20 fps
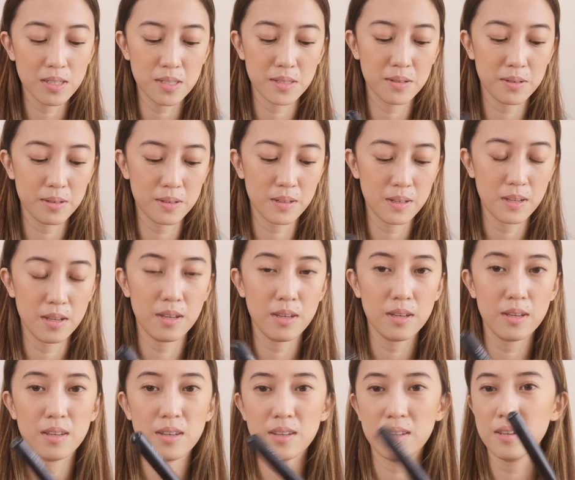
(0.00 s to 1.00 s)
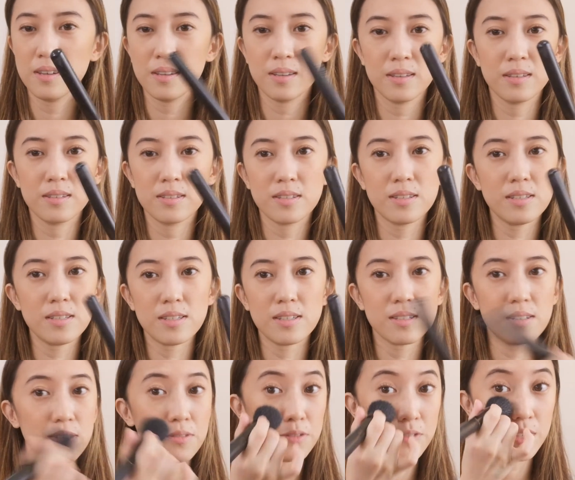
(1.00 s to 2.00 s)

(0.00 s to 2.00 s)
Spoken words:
So just